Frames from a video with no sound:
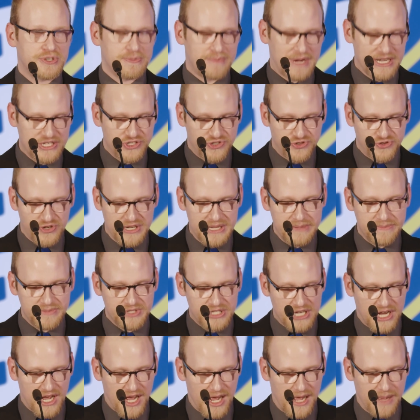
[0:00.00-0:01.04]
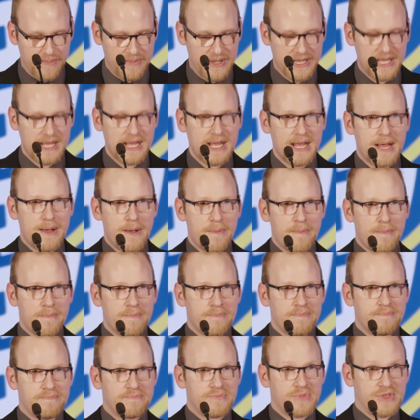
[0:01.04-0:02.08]
to my dream job,
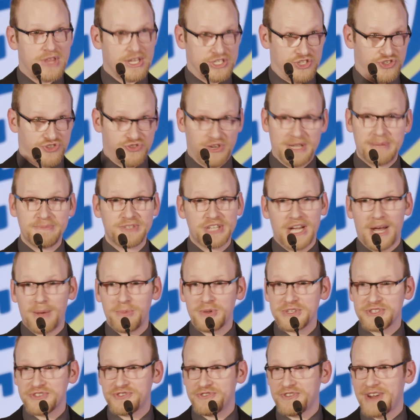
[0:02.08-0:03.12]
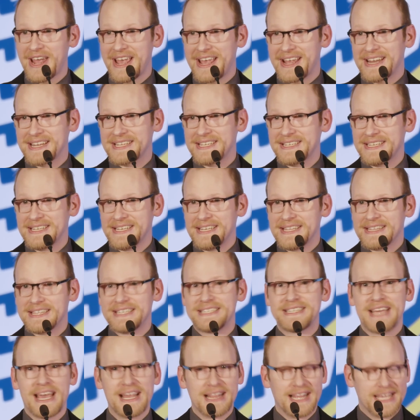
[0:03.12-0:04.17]
the dream job was great. The
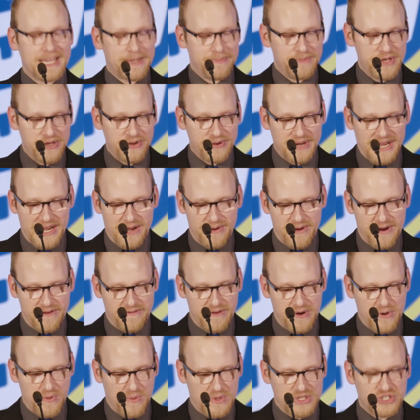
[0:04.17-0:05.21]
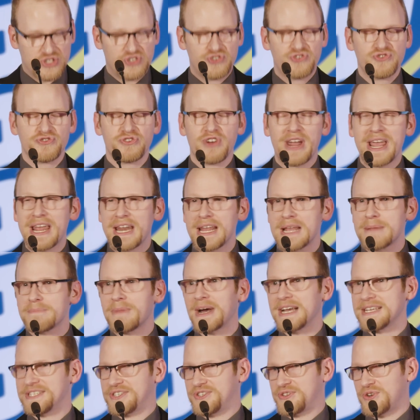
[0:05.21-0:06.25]
daily commute, however, was draining
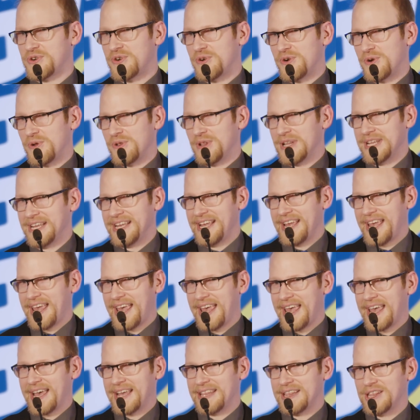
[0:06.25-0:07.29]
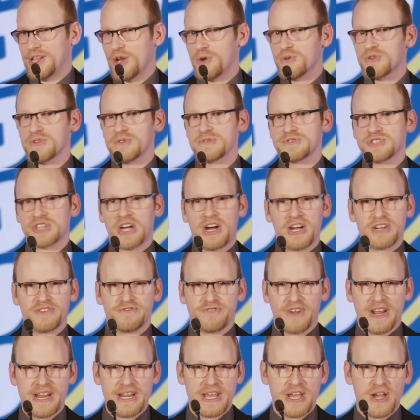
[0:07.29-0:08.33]
my soul, and local talk
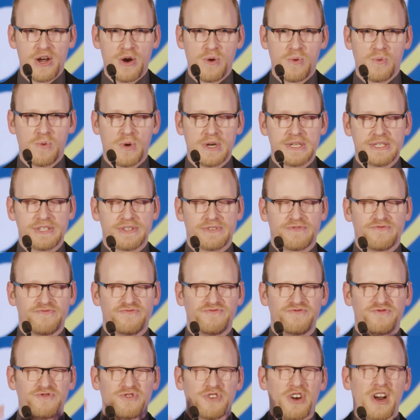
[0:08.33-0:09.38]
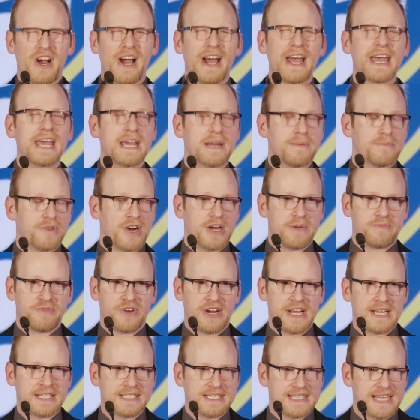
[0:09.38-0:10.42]
radio was frying my
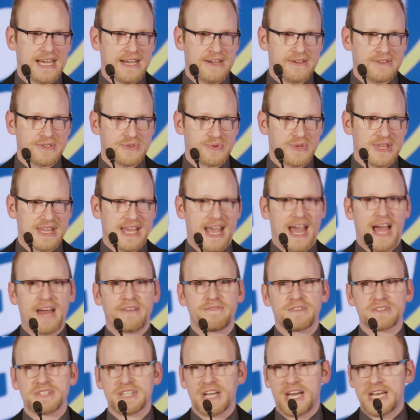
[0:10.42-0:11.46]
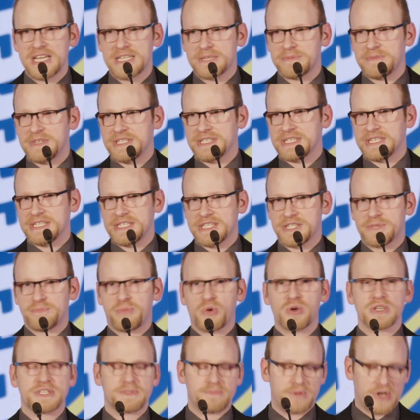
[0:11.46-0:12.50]
brain cells with the advertisements and
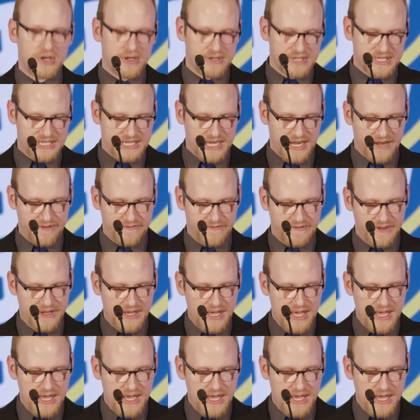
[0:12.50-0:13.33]
sports ball stuff.